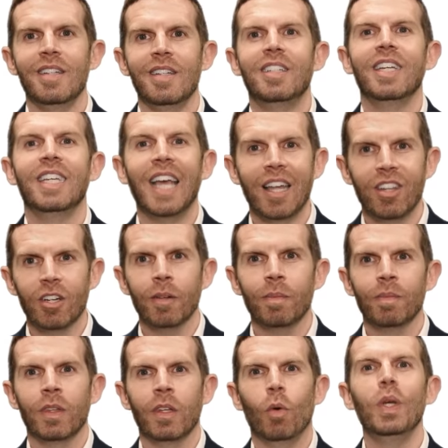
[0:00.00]
Together,
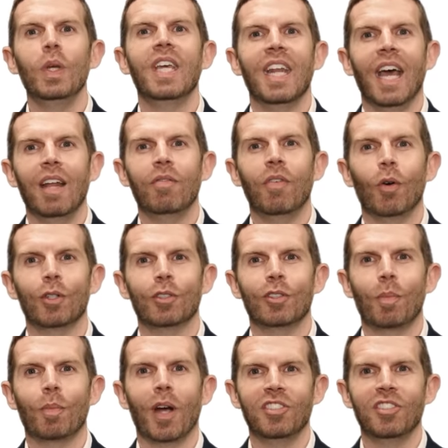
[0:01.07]
we can end voter
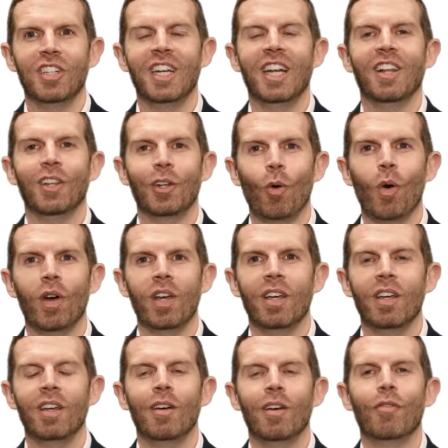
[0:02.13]
suppression in Illinois
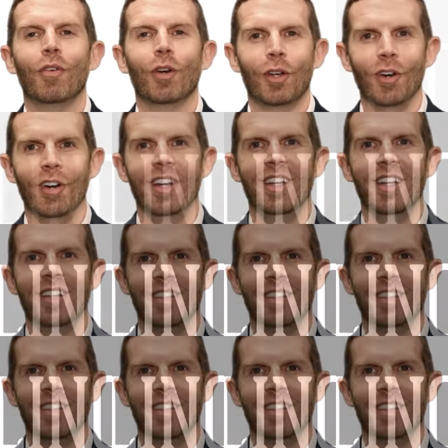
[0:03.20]
for good.